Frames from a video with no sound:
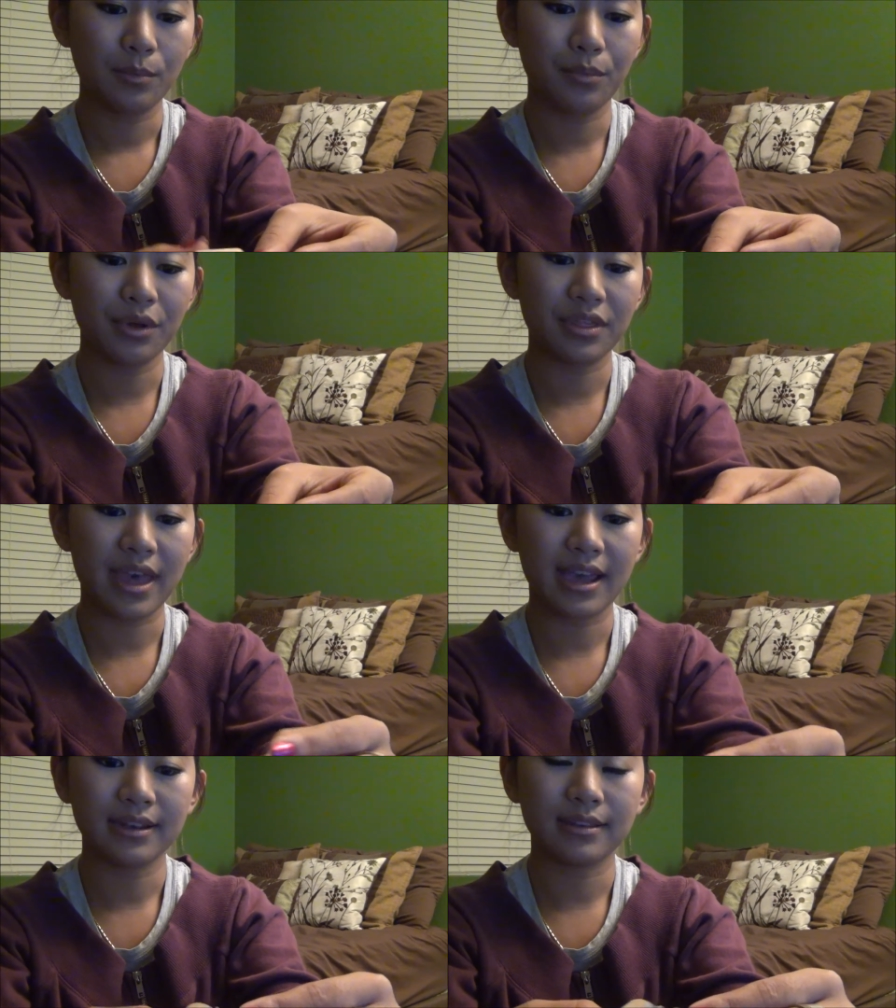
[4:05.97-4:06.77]
put
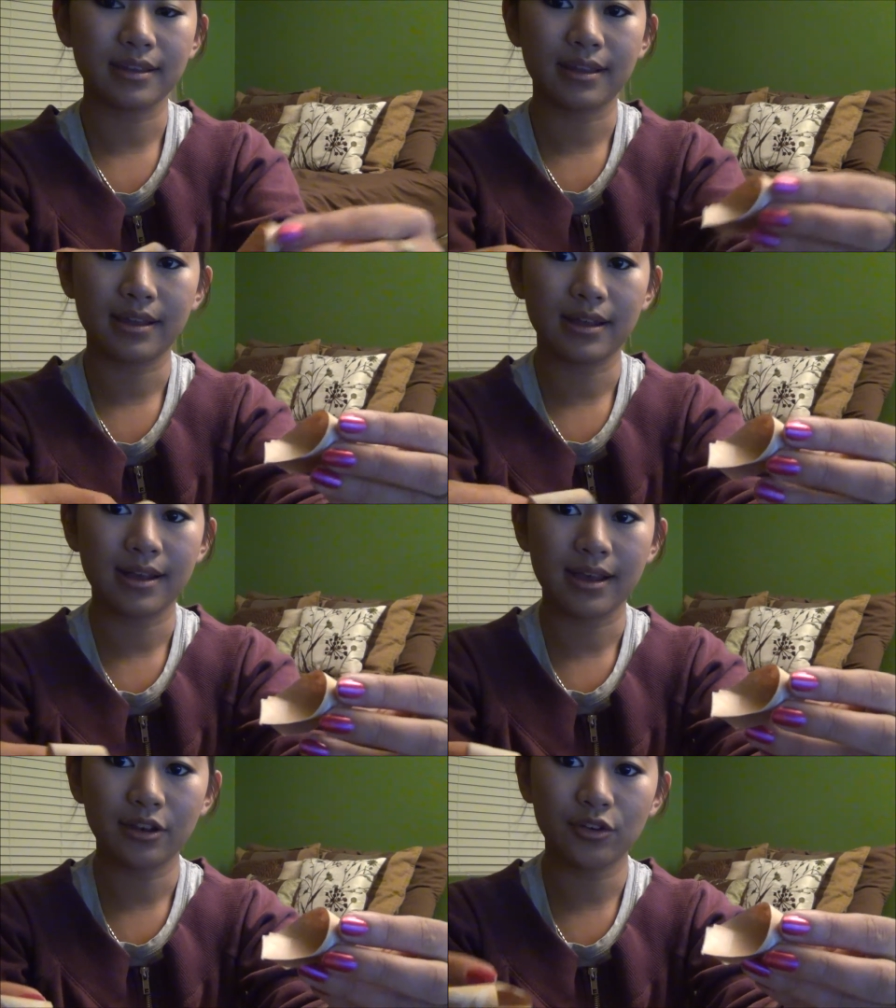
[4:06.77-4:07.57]
that
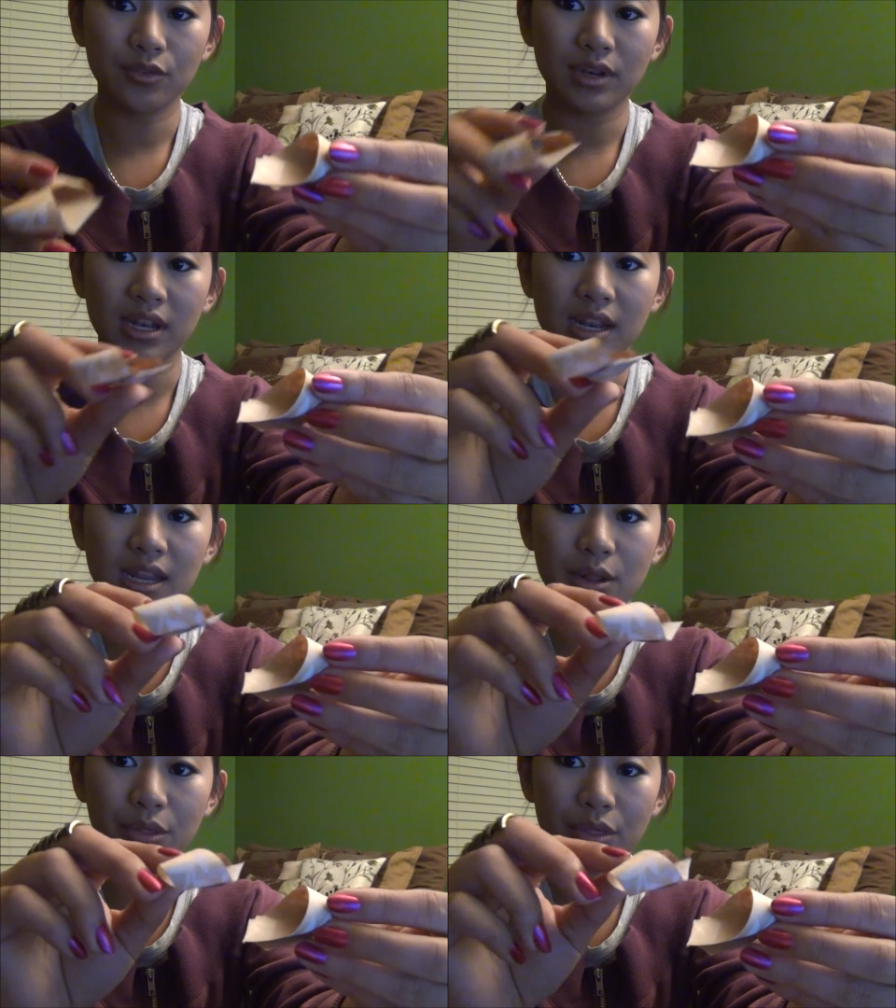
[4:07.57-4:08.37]

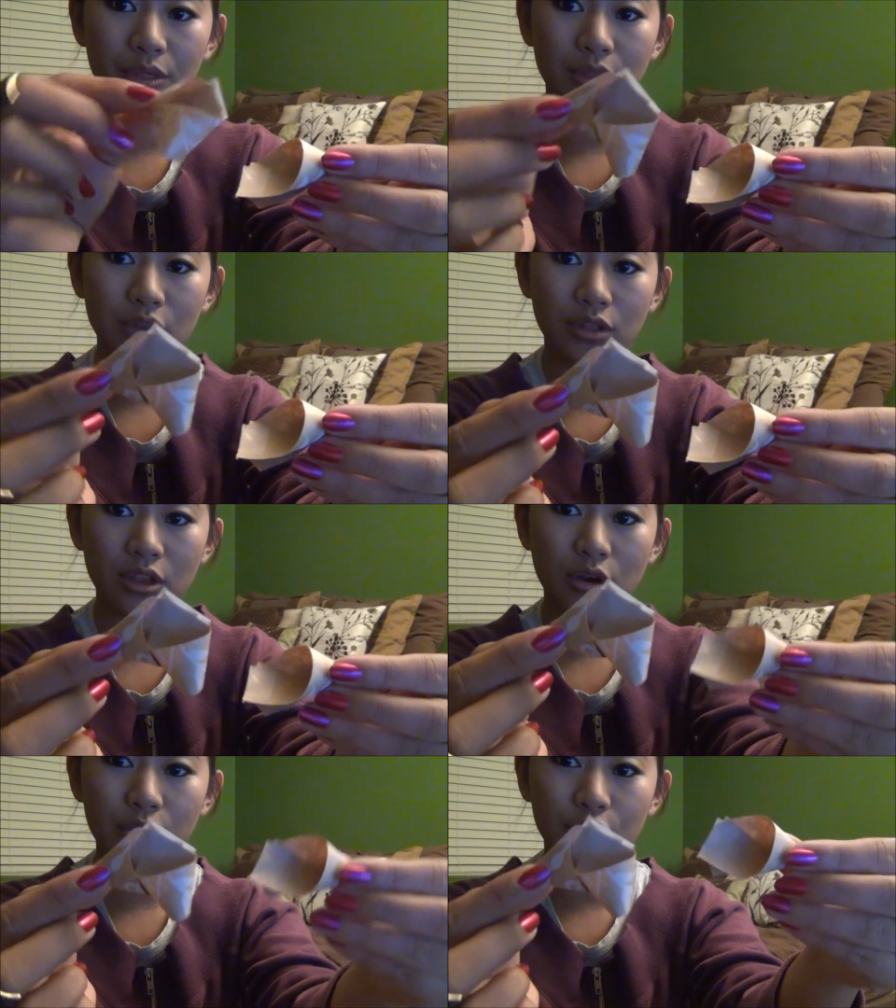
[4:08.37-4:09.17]
underneath
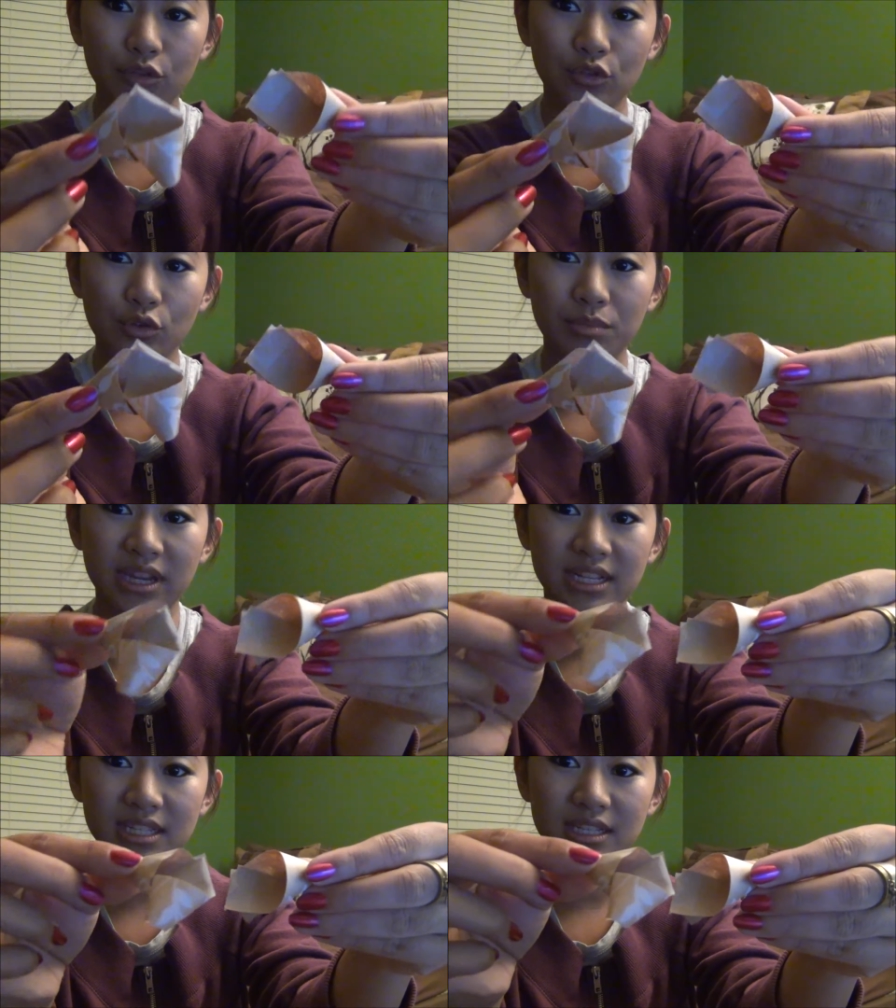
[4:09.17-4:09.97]
the other 2
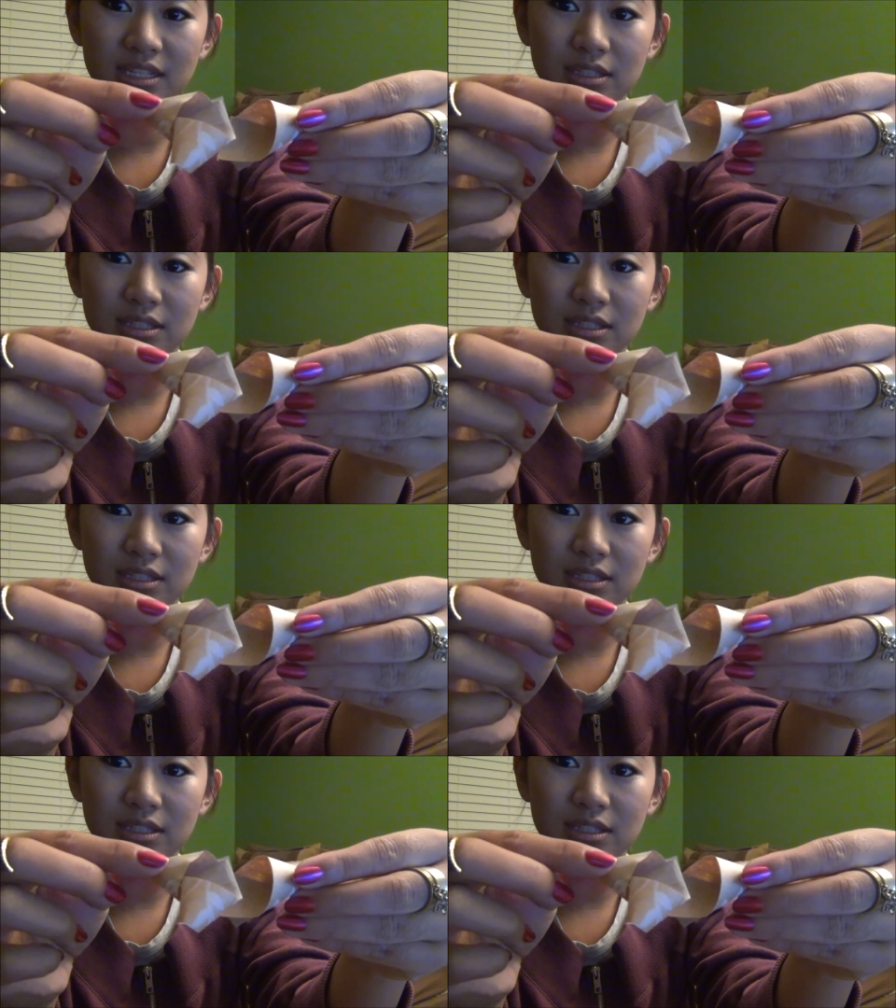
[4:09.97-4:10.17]
pieces.